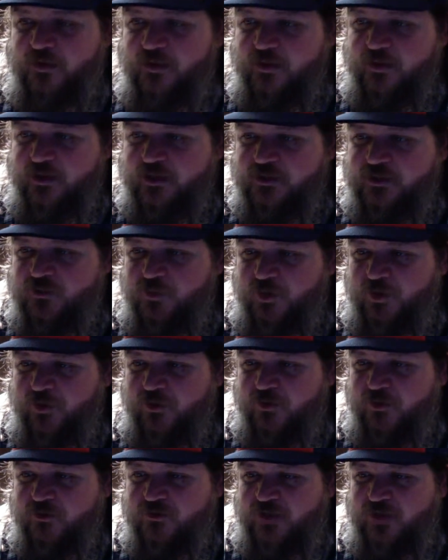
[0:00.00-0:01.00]
he's one of
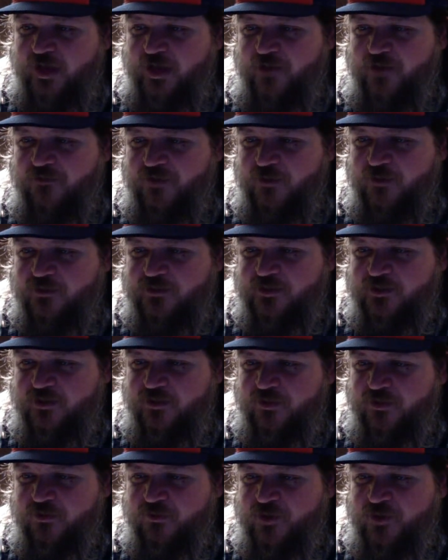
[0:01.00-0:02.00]
those. If he was in the
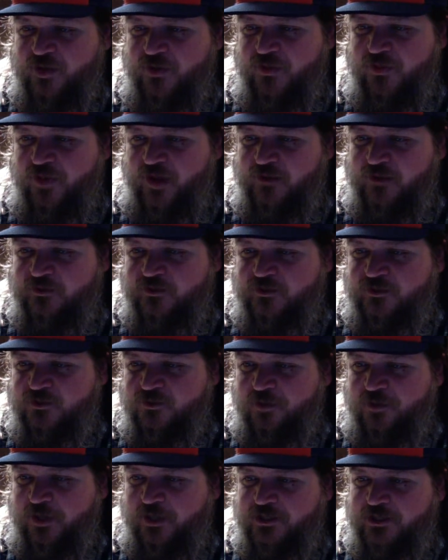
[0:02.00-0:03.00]

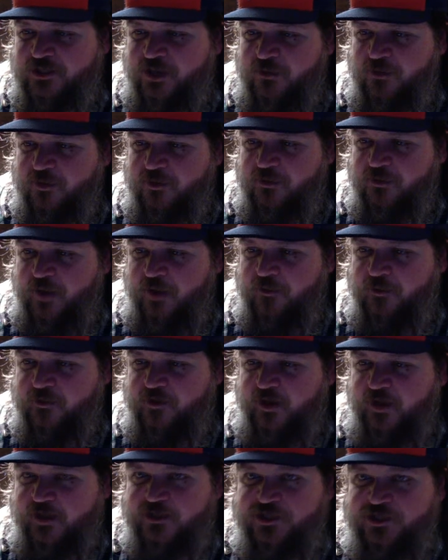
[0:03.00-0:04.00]
3,000s range, I would
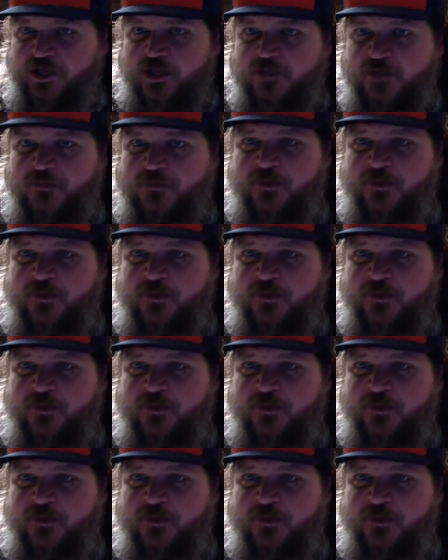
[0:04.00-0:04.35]
take a chance.